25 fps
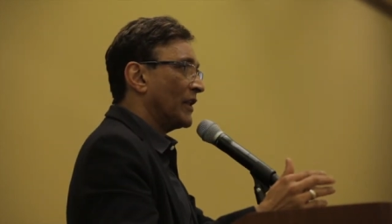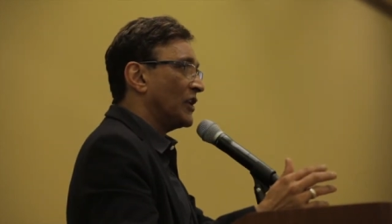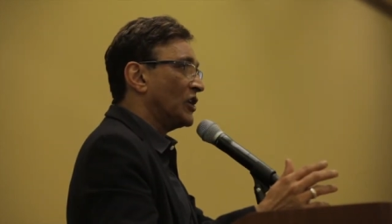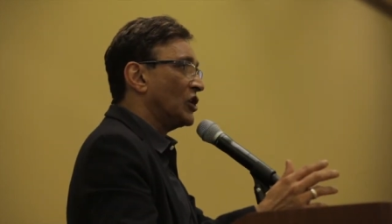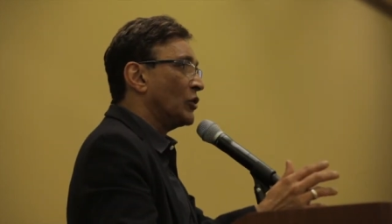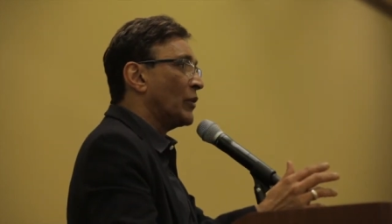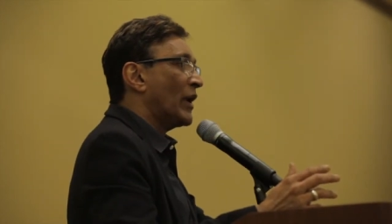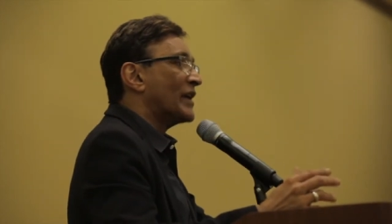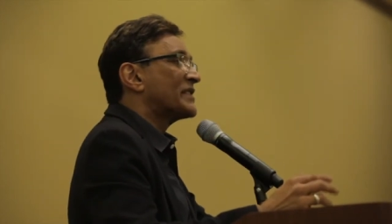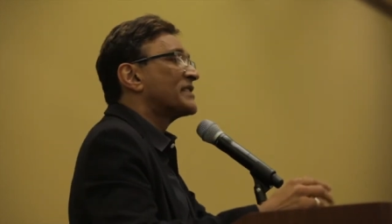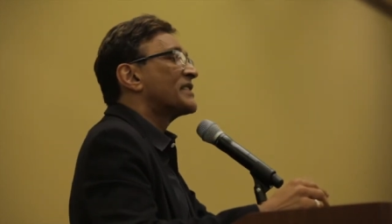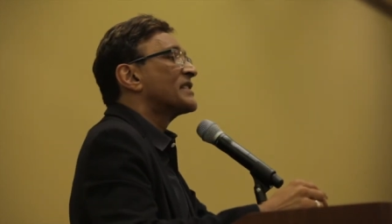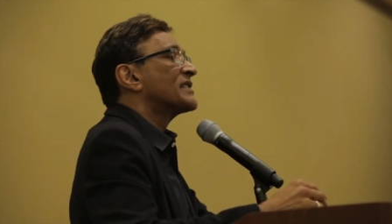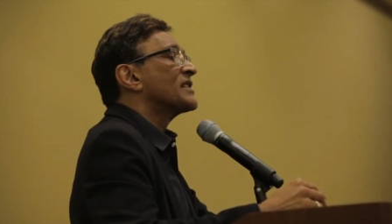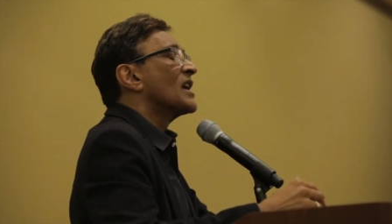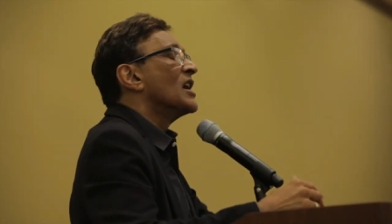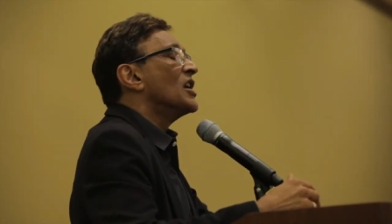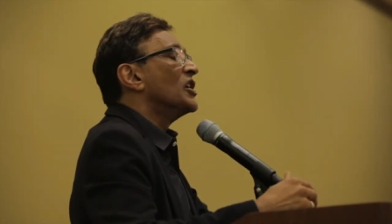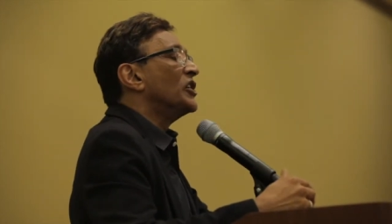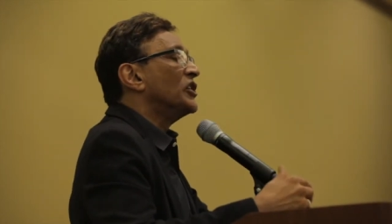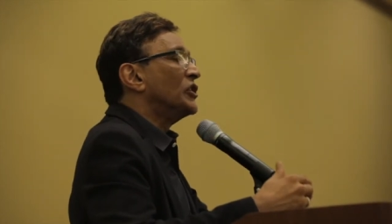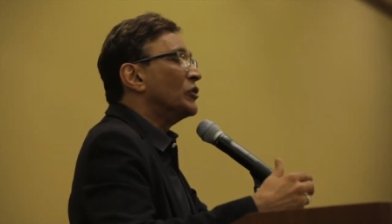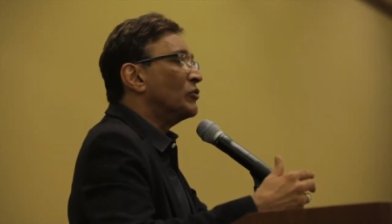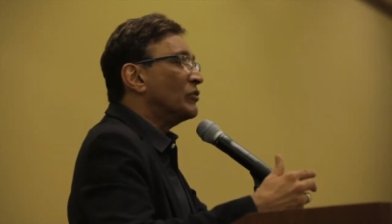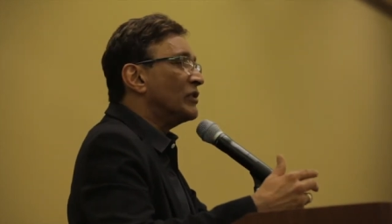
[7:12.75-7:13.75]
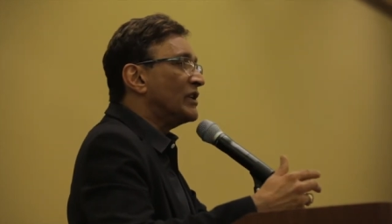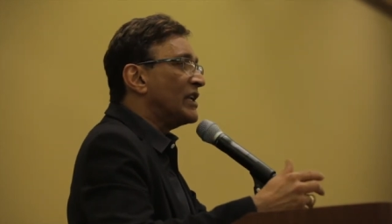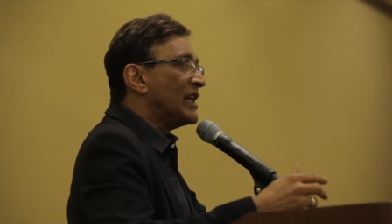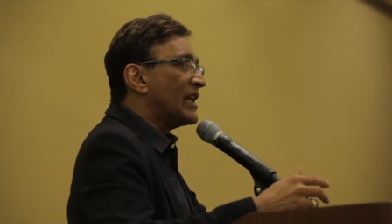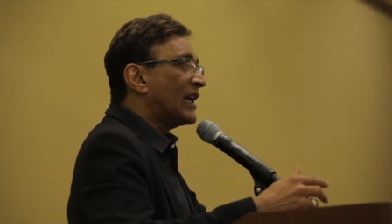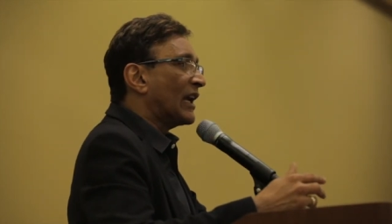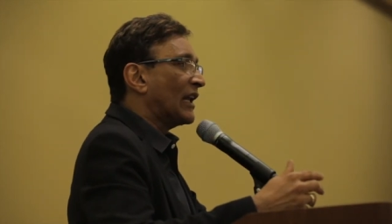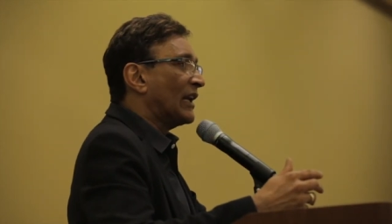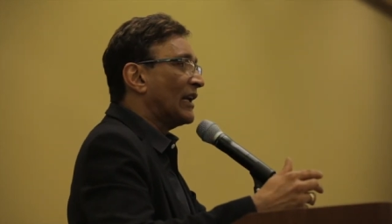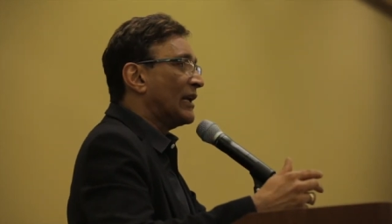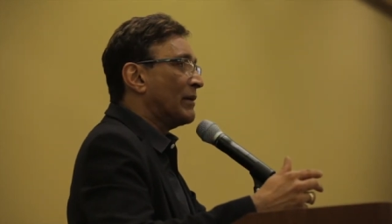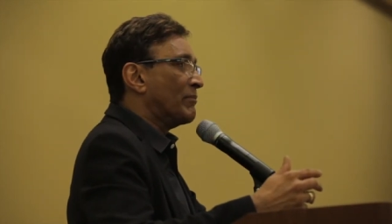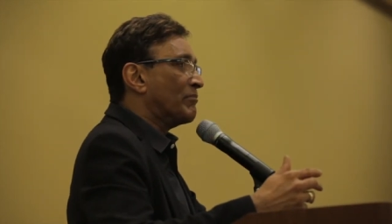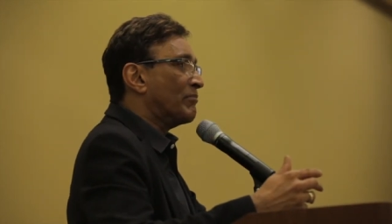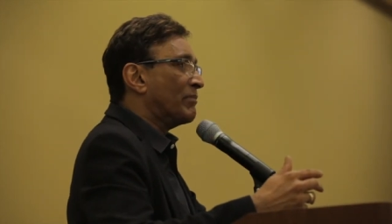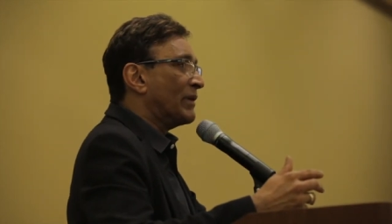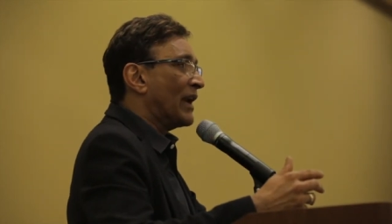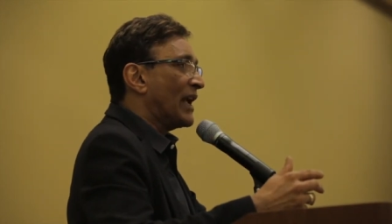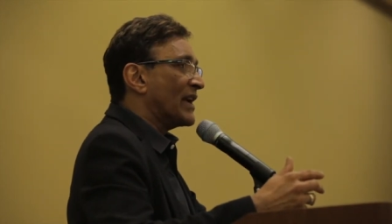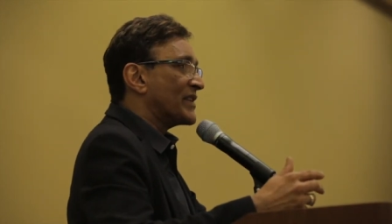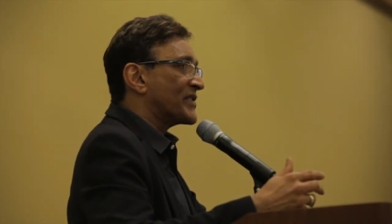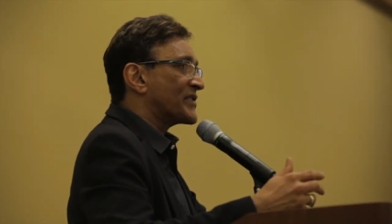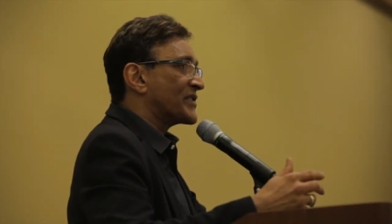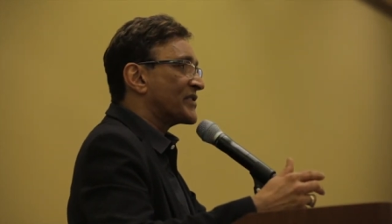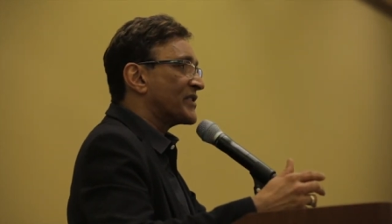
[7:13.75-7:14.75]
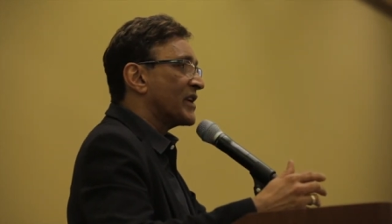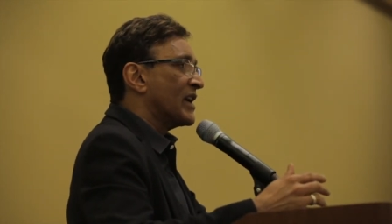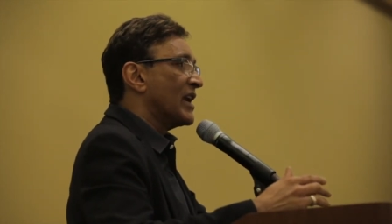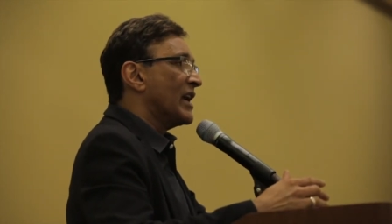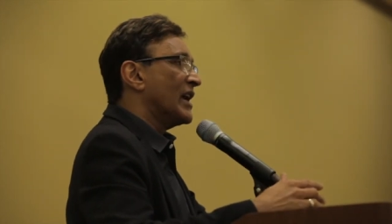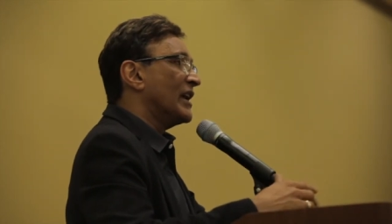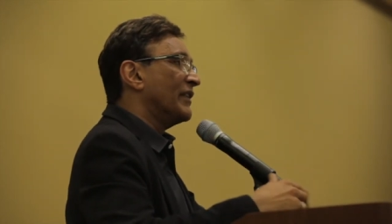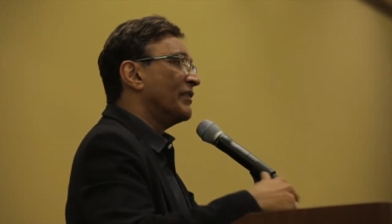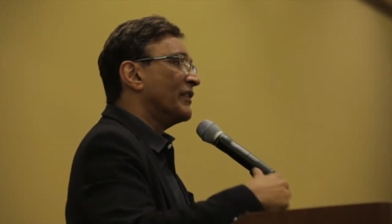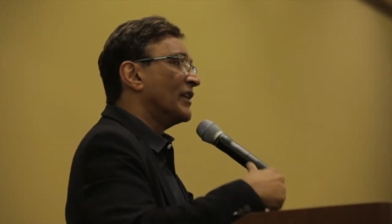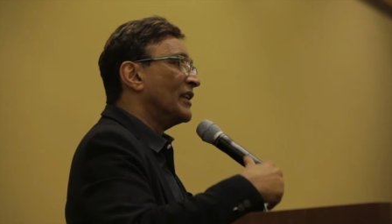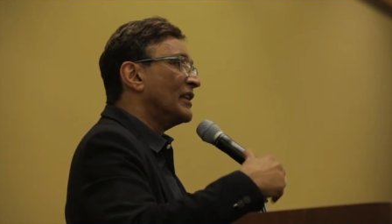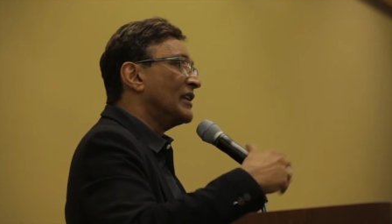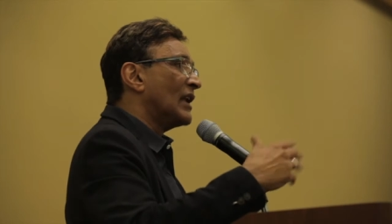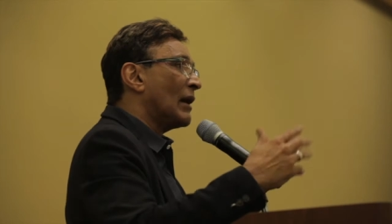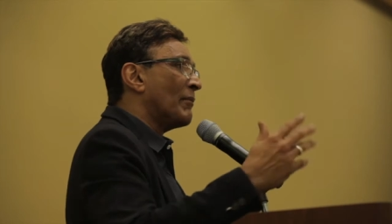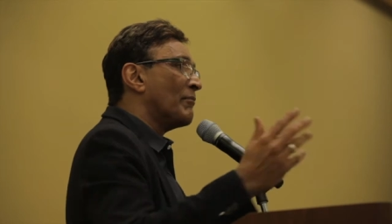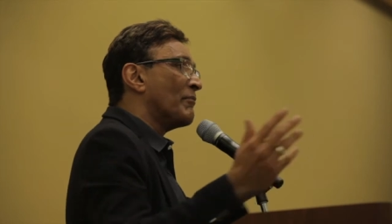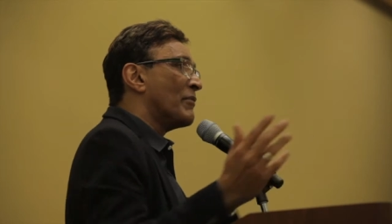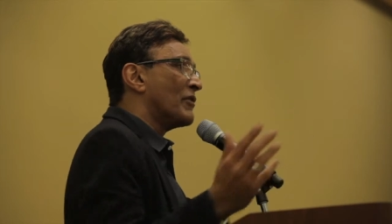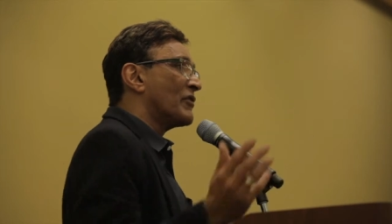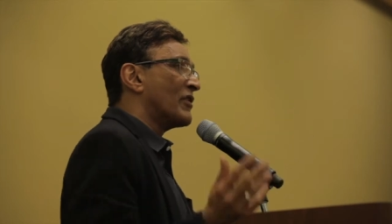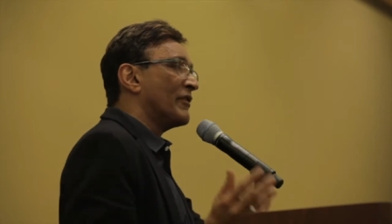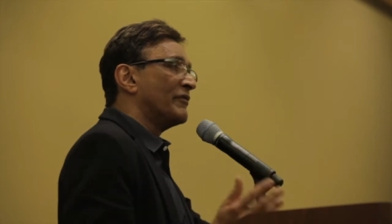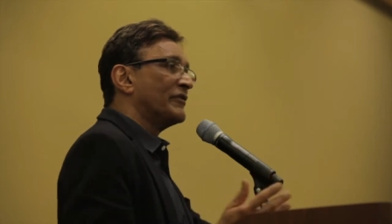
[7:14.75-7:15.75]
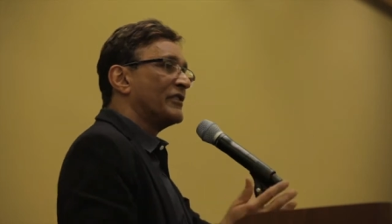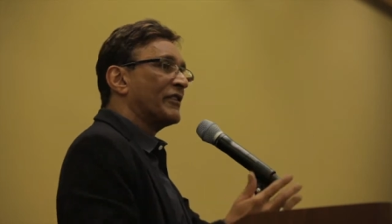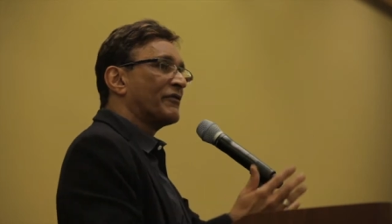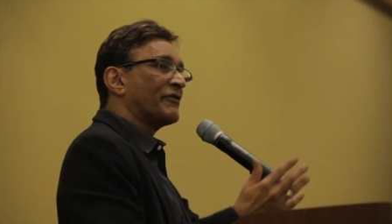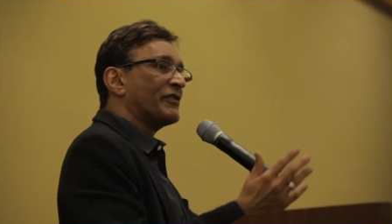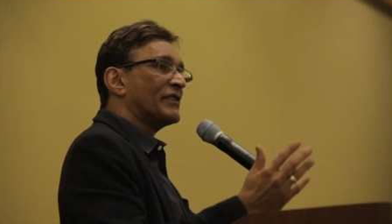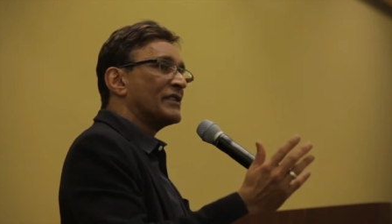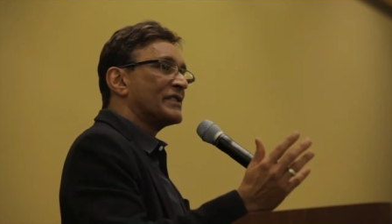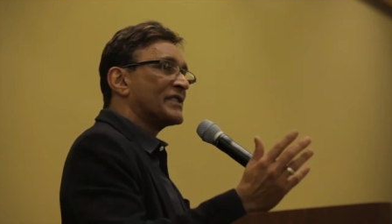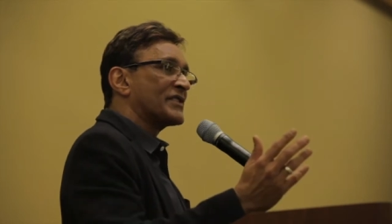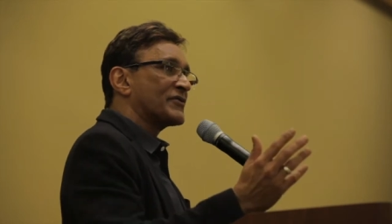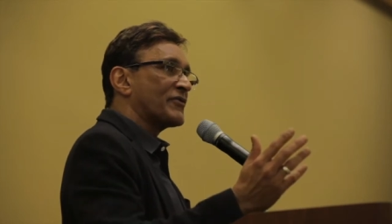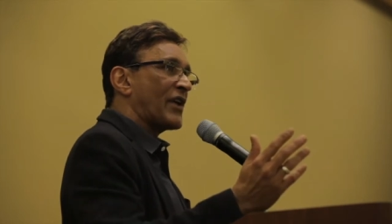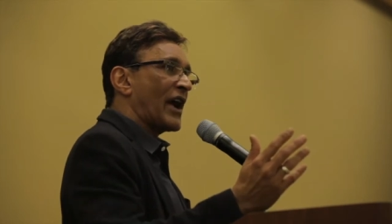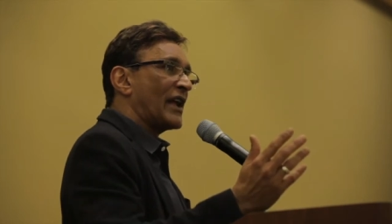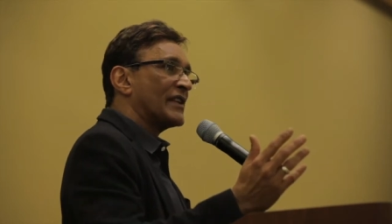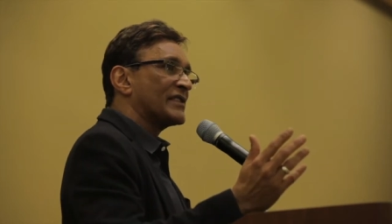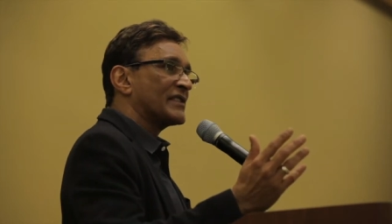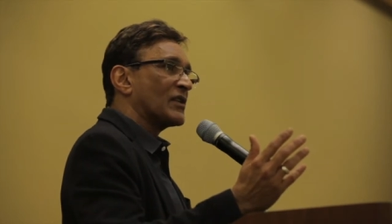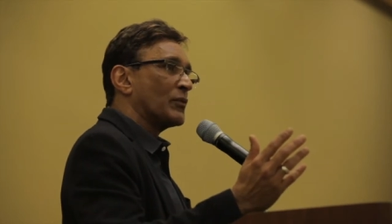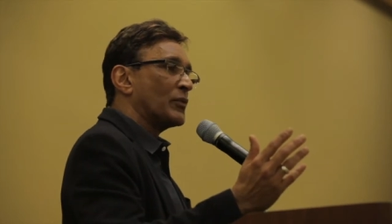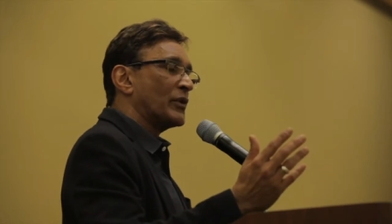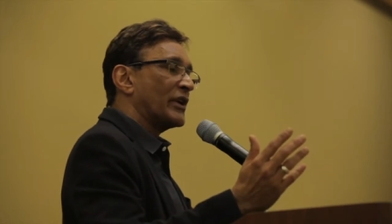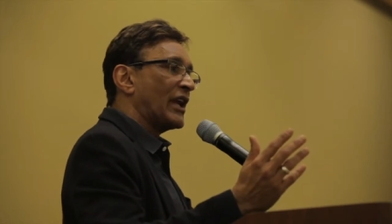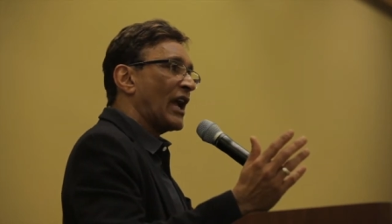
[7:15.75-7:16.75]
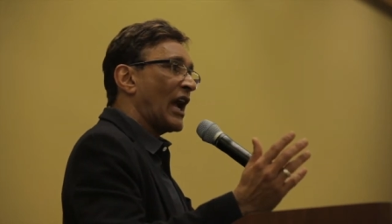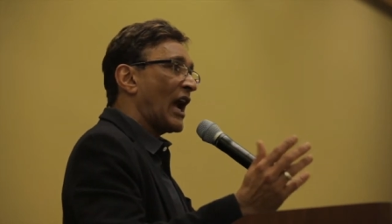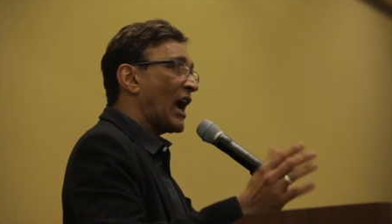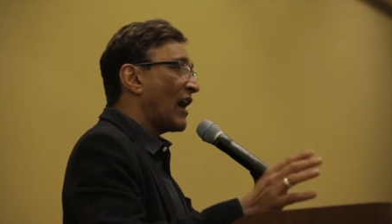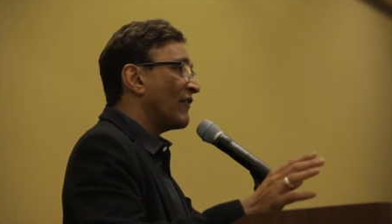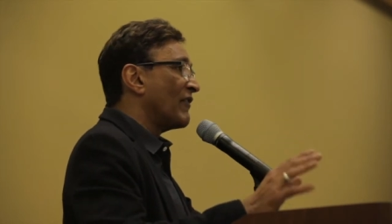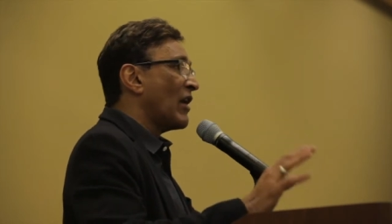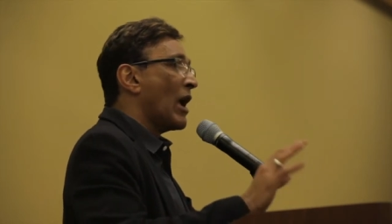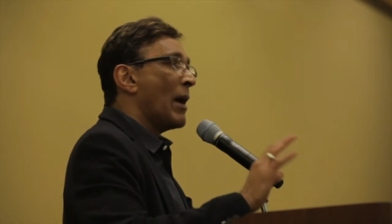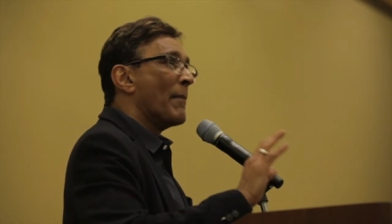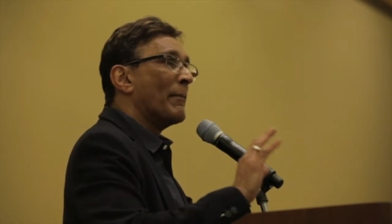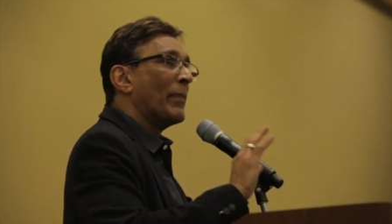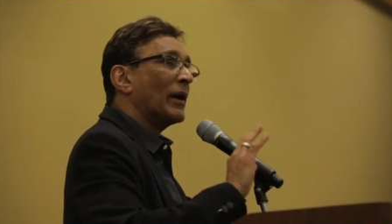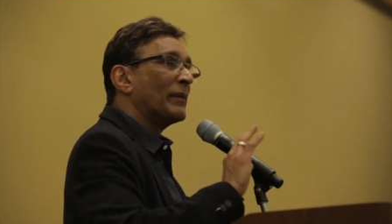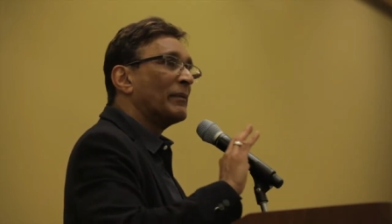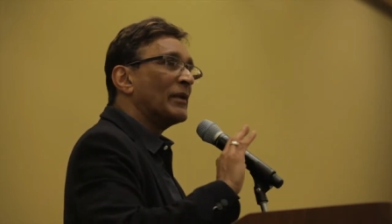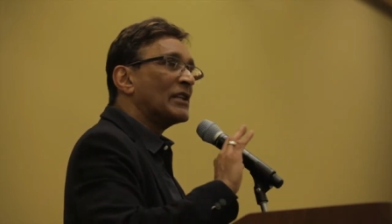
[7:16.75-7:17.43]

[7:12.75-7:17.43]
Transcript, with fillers: The US is uniquely blessed in the number of different strands that we have,